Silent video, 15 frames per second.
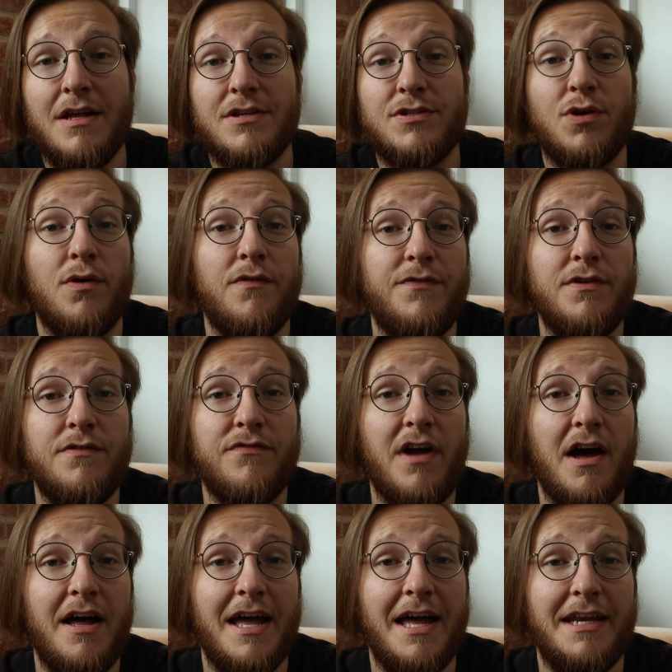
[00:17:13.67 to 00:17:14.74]
So if you've
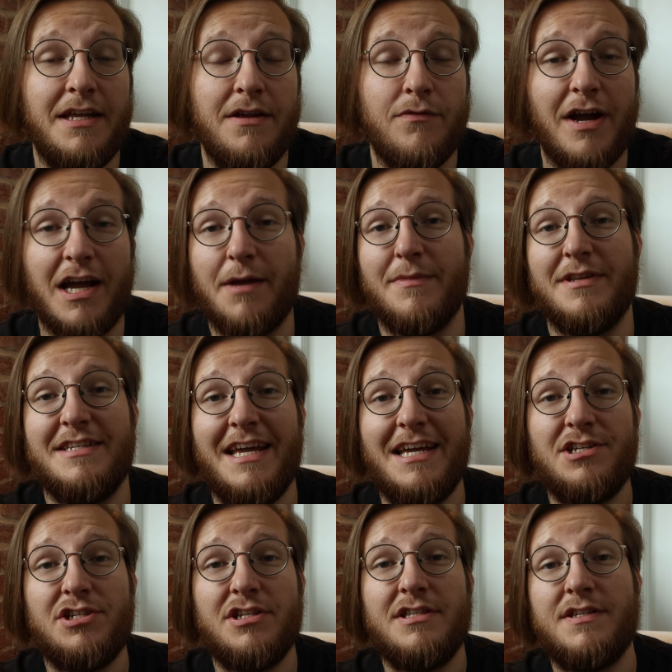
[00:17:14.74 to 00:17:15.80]
got any
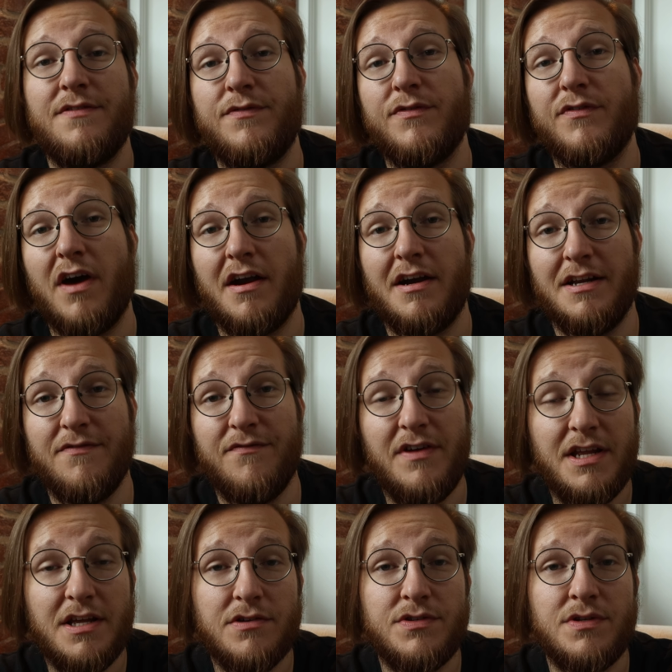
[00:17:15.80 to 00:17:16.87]
recommendations, if you've got any
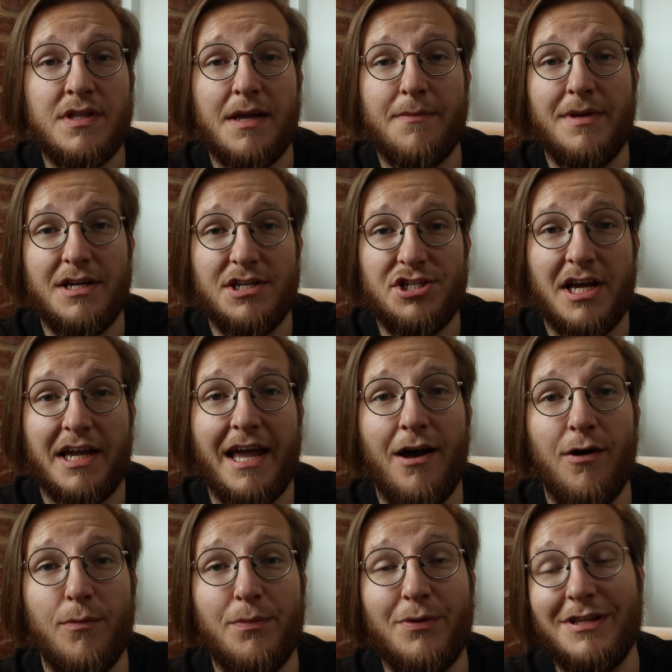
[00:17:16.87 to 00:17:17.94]
videos you'd like me to check
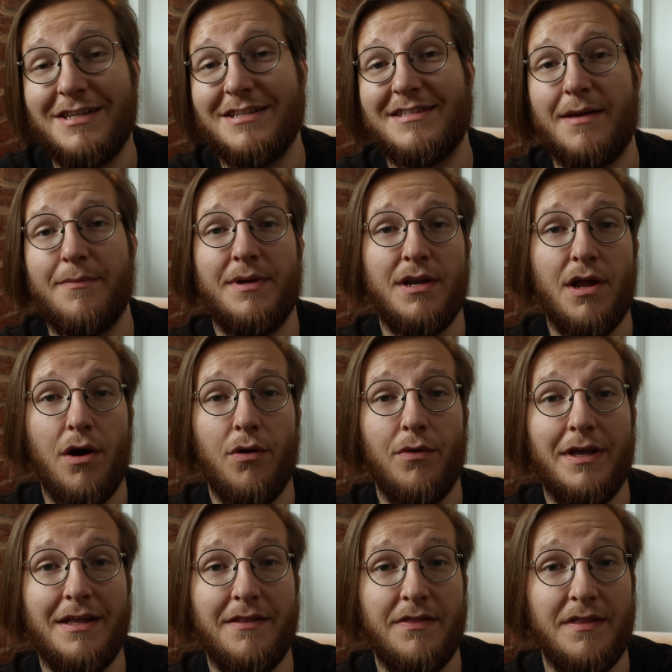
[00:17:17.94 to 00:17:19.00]
out, please let me know
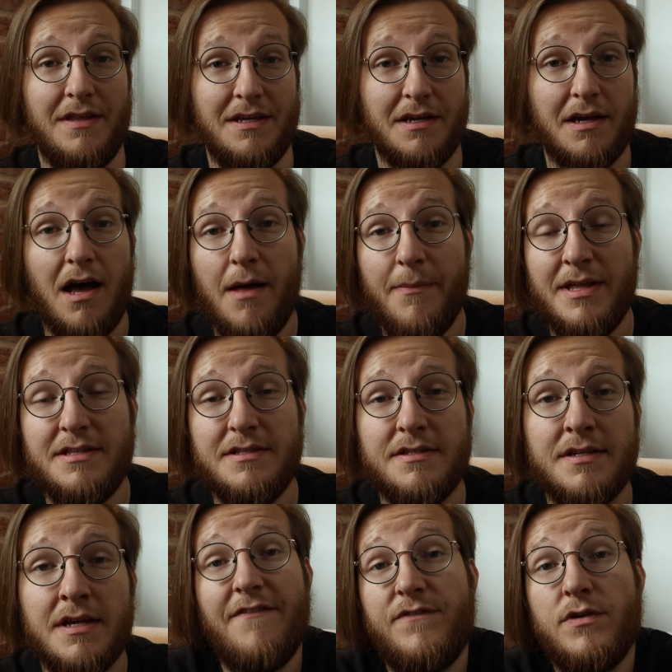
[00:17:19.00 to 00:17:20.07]
in the
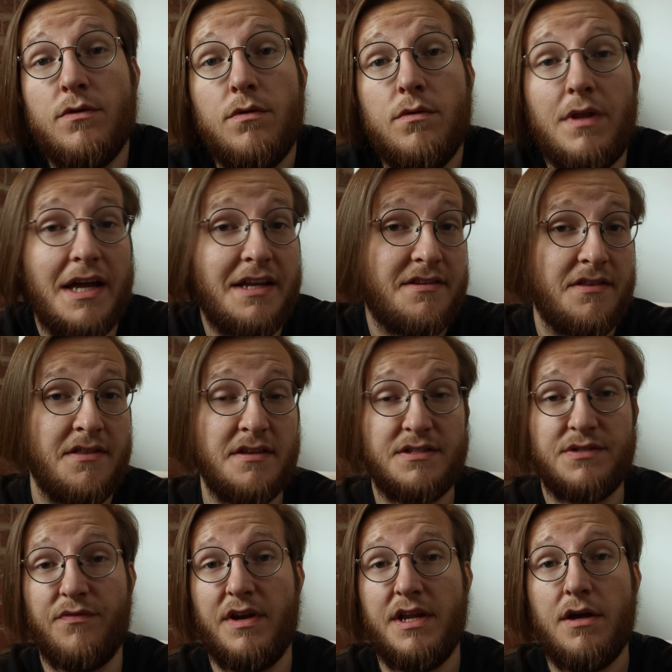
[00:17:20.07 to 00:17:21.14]
comments. If you liked
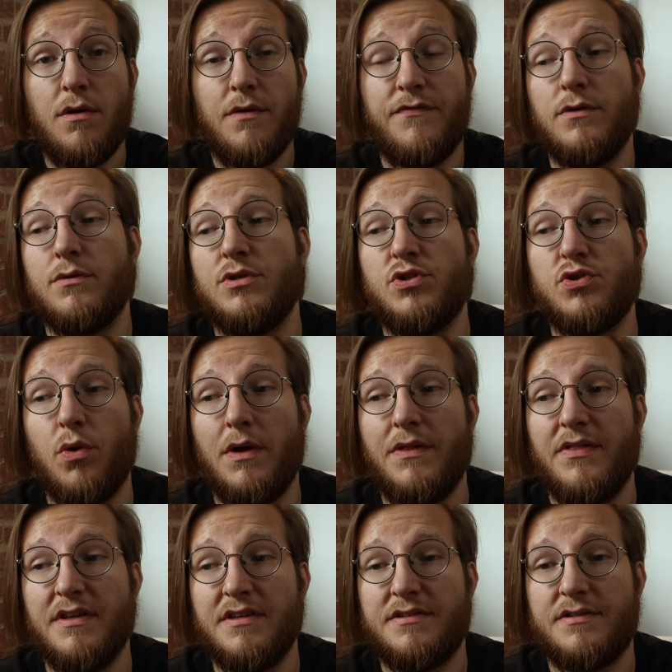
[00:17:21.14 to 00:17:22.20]
this video, if you
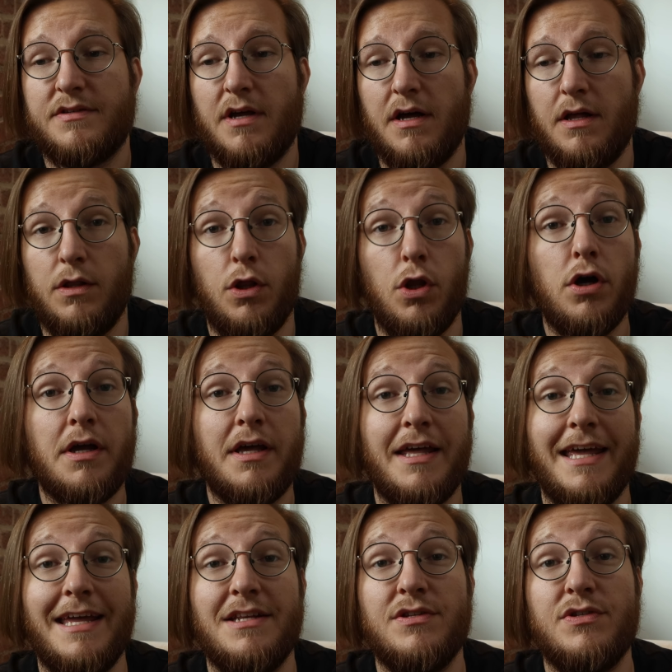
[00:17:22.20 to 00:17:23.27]
enjoyed this look
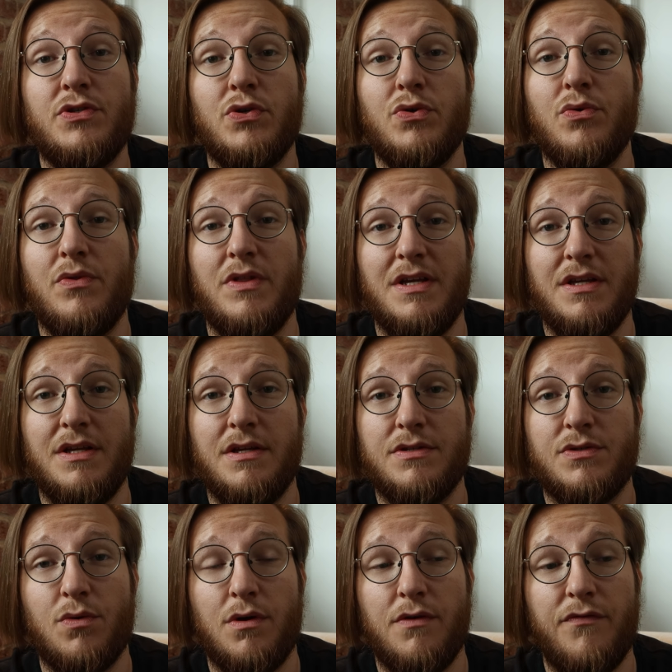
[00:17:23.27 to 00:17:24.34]
into the
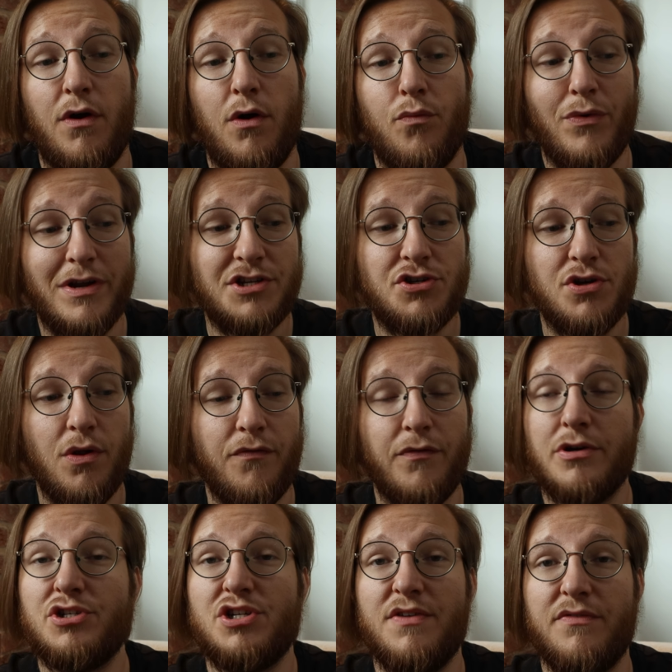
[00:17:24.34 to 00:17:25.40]
sort of original
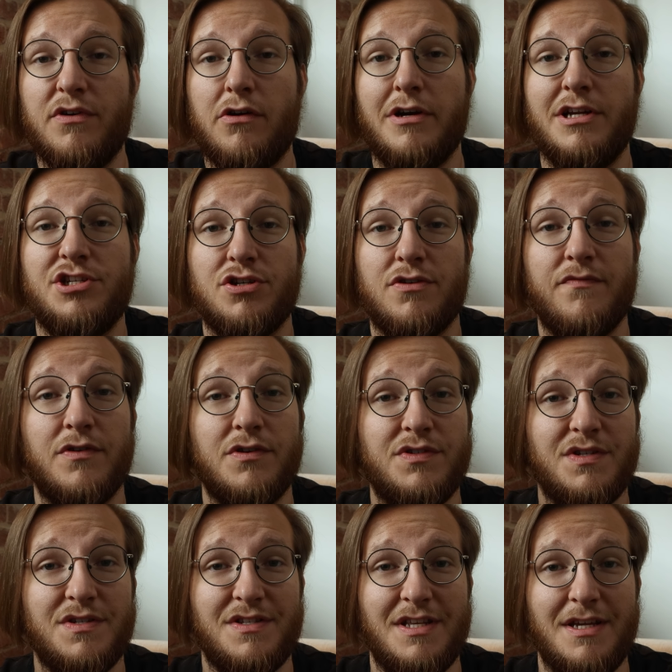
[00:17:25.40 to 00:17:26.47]
version of a creature
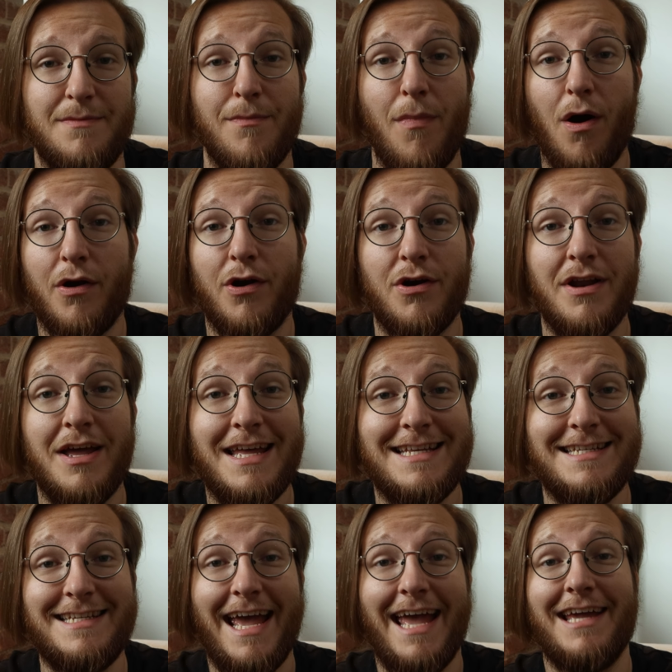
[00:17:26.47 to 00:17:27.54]
versus the modern
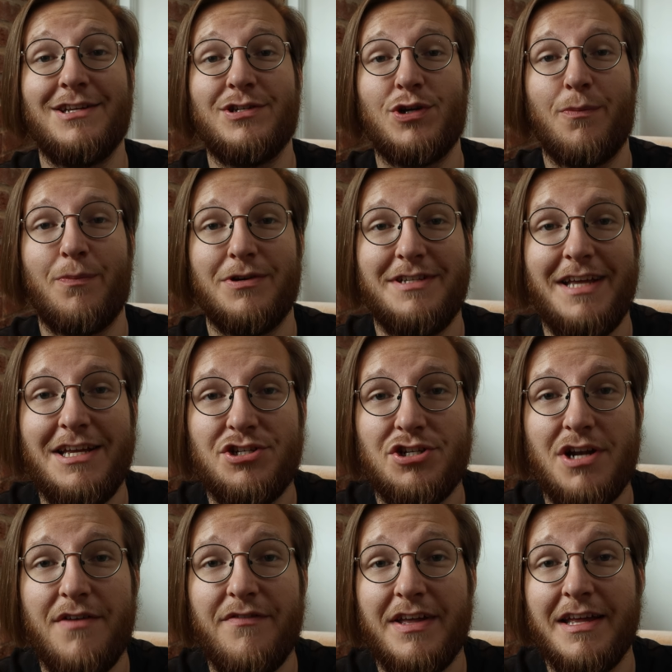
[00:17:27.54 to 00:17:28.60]
day
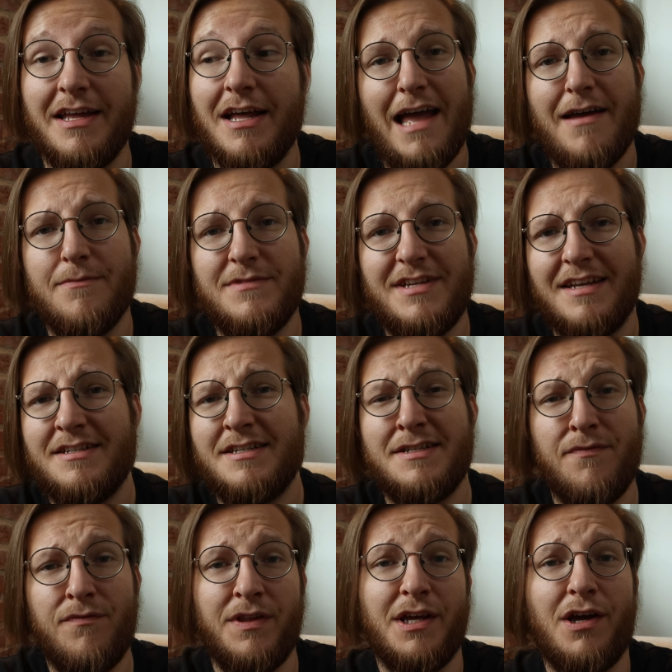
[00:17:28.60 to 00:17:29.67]
interpretation of it, I am
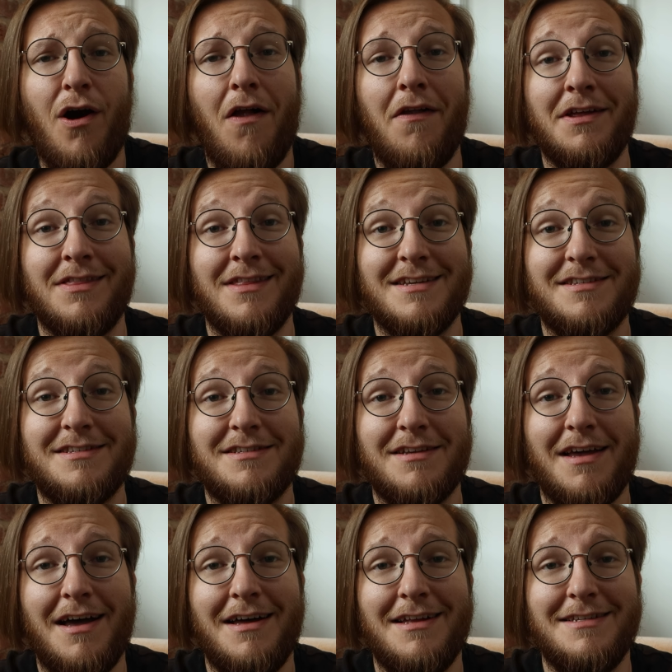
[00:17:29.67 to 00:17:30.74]
tentatively calling this
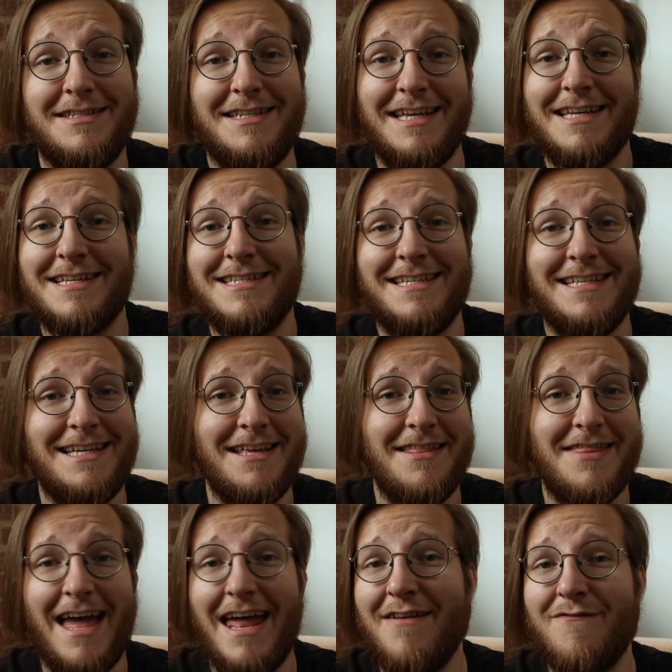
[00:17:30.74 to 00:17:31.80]
D&D
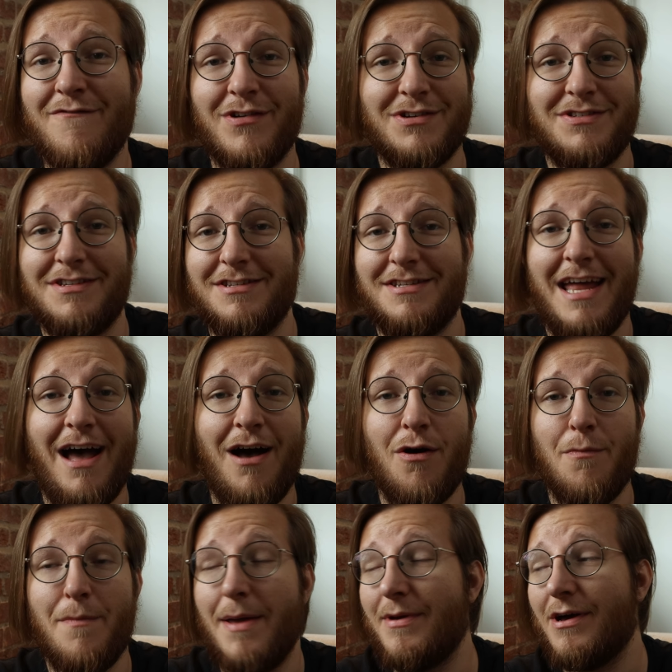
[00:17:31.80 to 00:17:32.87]
Then versus
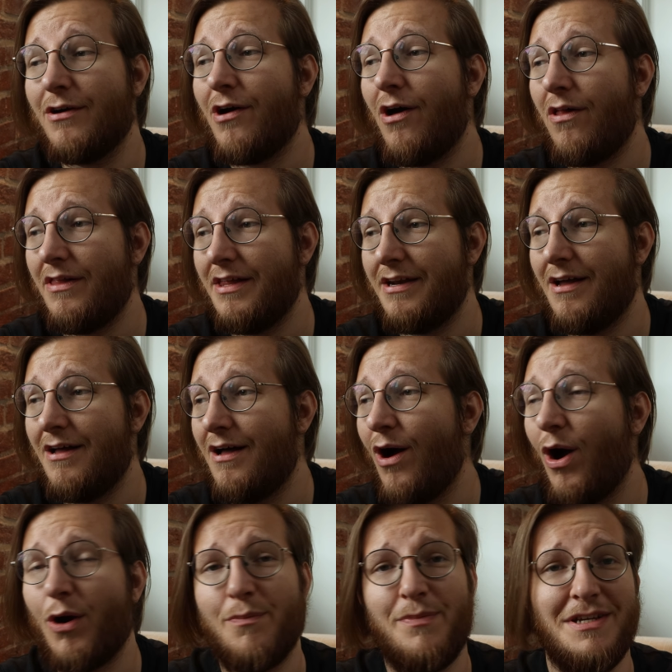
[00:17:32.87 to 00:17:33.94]
Now. Maybe I'll call it
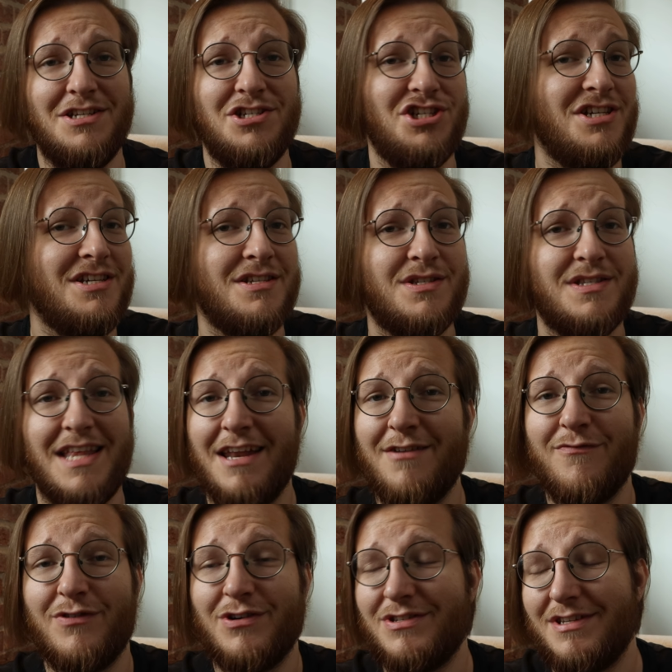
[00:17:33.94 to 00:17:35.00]
RPGs
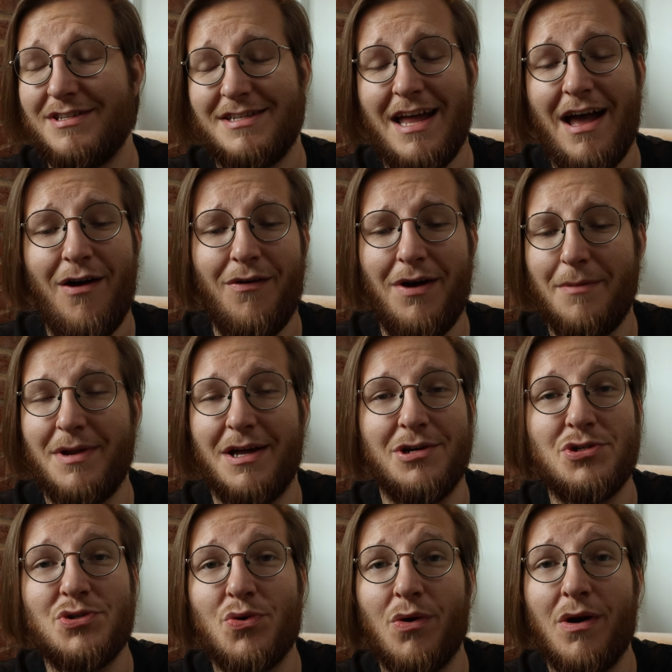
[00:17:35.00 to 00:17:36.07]
Then versus Now, I'm not
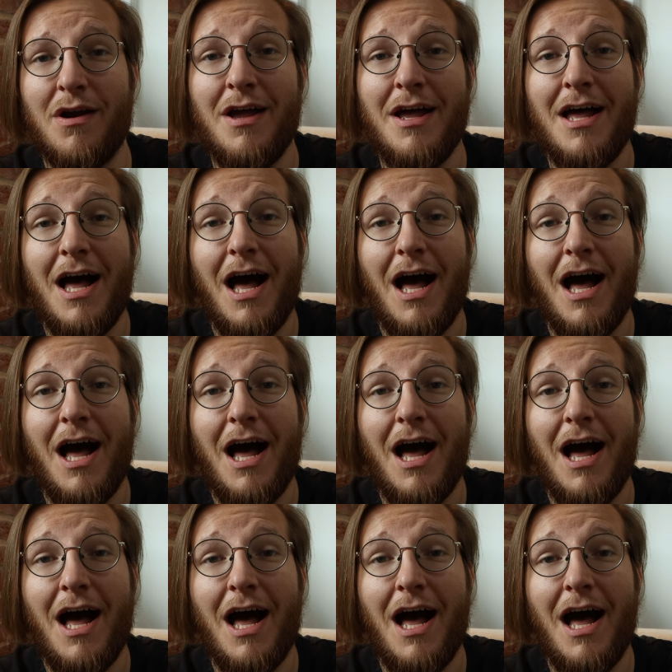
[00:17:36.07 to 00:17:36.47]
sure.